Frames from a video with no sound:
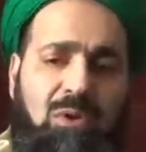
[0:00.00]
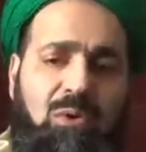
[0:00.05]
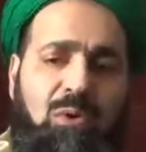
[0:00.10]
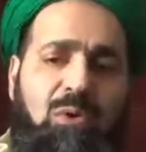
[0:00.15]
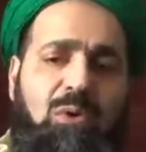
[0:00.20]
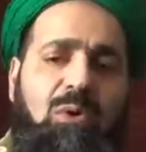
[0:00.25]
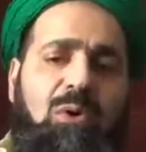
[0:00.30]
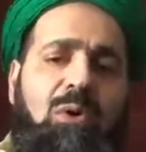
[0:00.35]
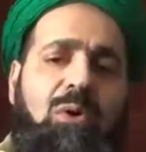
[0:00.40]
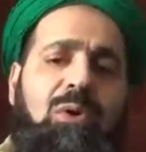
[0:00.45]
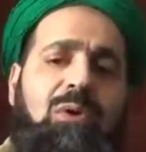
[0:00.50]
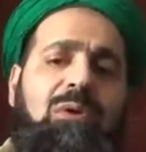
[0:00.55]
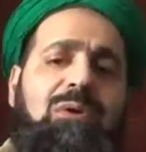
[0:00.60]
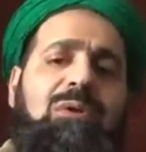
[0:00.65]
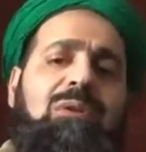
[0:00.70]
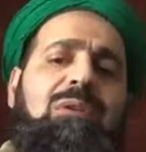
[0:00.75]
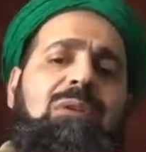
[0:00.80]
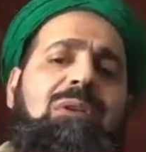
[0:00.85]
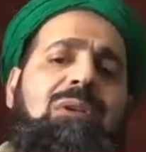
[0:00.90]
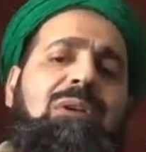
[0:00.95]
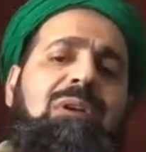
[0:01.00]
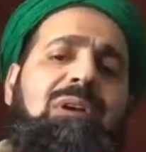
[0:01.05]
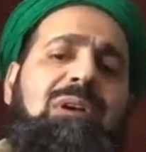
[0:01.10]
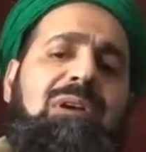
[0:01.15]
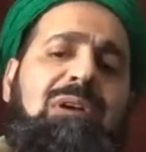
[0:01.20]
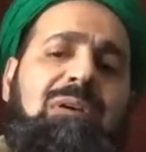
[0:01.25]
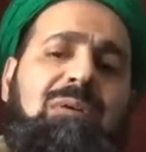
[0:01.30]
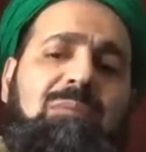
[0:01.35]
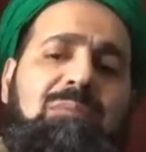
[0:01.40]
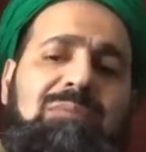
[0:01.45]
or
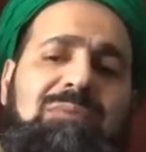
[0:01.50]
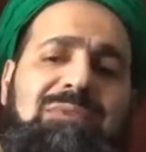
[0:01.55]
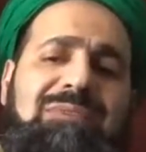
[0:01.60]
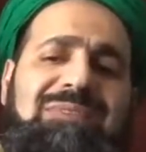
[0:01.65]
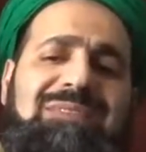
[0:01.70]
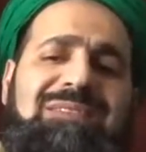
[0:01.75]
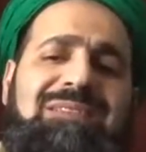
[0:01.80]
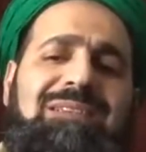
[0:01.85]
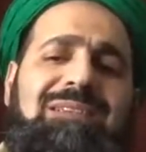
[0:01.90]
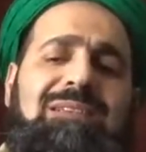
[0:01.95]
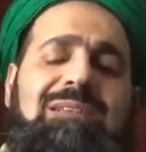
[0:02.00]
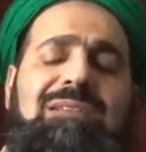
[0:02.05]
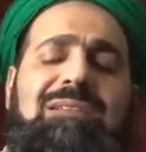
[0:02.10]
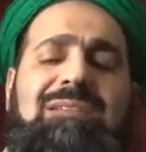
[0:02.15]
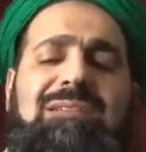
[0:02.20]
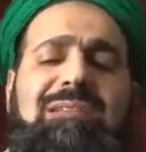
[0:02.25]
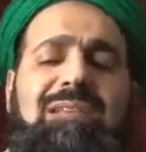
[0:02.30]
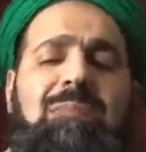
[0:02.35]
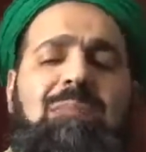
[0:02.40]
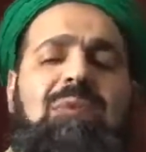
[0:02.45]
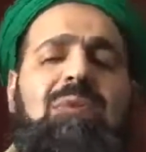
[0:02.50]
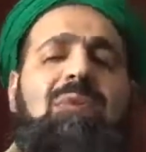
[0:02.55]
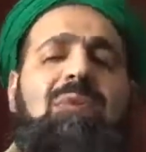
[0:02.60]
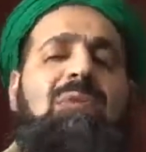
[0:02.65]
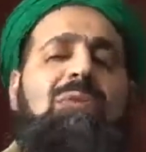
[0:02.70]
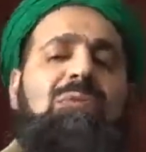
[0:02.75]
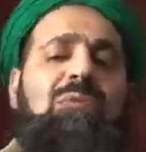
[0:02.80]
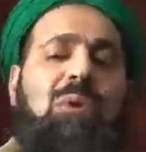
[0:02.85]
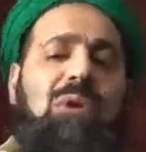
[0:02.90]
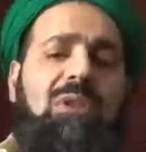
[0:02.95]
is
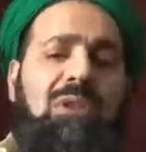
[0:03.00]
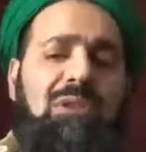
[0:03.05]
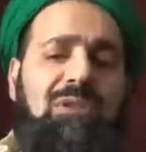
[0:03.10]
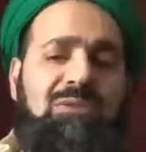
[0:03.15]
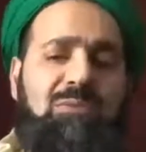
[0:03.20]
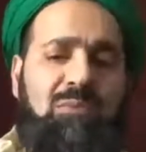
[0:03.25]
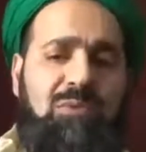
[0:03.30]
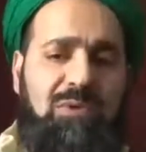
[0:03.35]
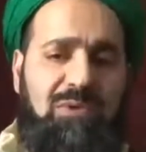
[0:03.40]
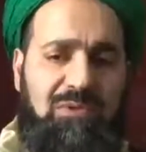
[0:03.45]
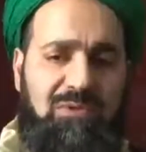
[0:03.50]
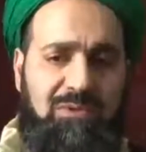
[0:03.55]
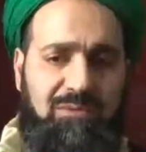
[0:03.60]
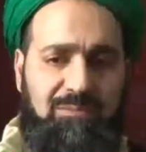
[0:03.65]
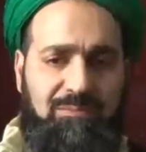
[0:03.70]
similar to Allah's word,